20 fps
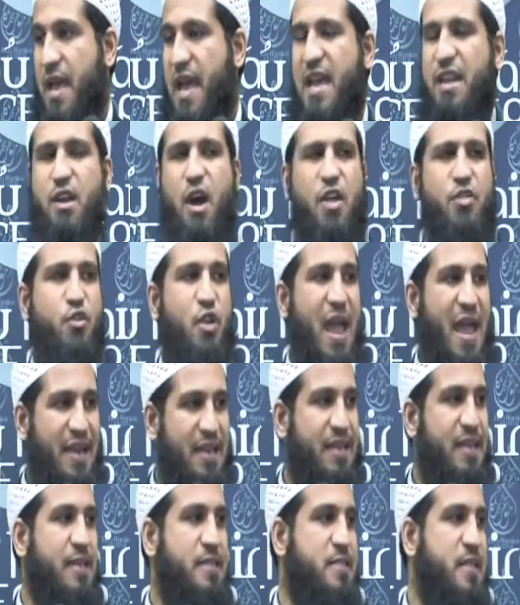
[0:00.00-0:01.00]
And other
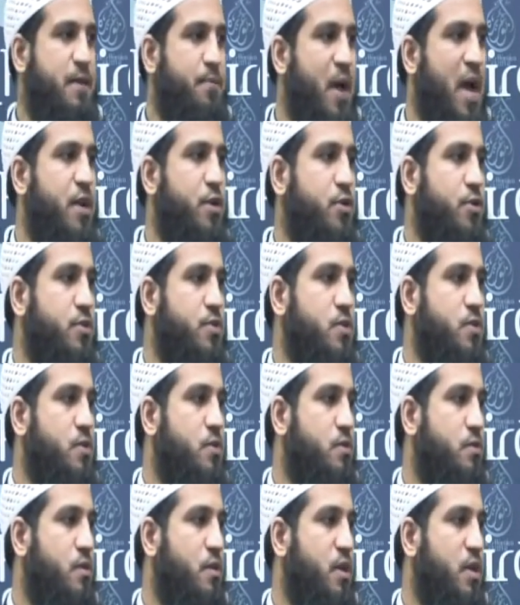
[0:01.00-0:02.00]
etiquettes and
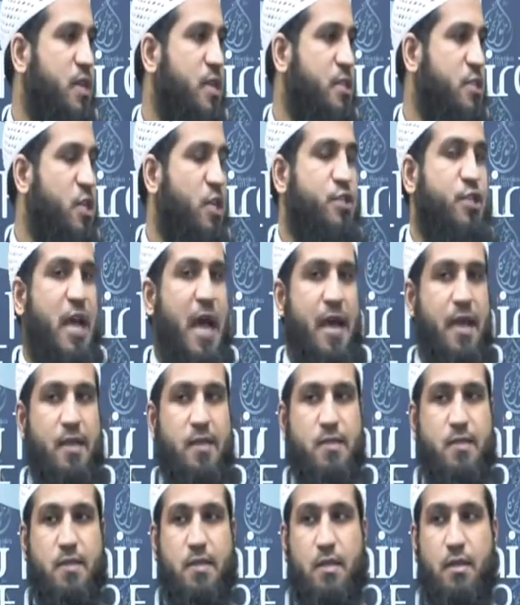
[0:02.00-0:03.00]
manners, such
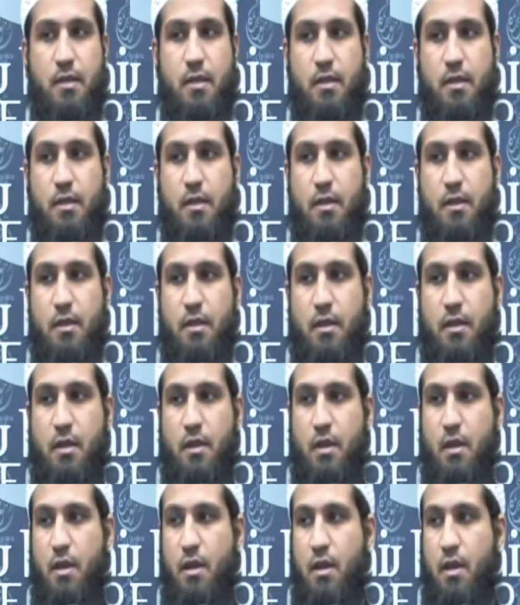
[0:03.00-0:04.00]
as
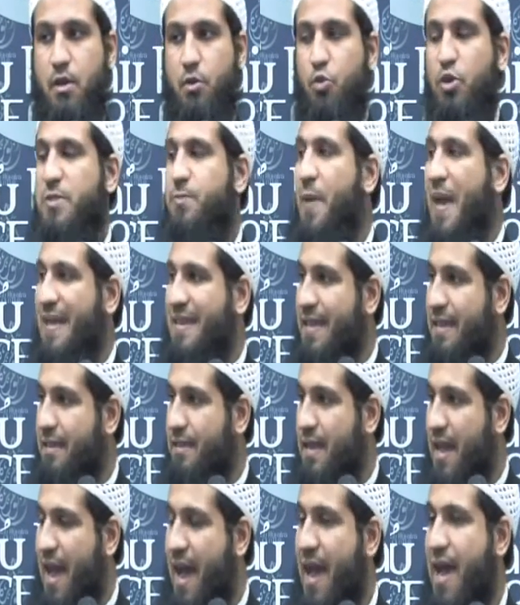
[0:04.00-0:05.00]

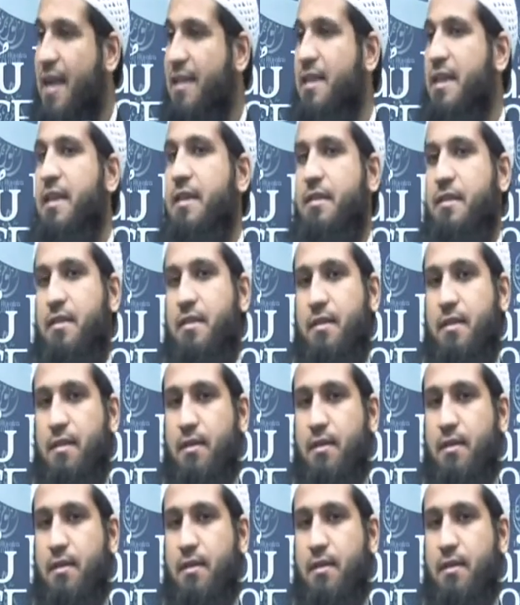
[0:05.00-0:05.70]
respecting the ahadith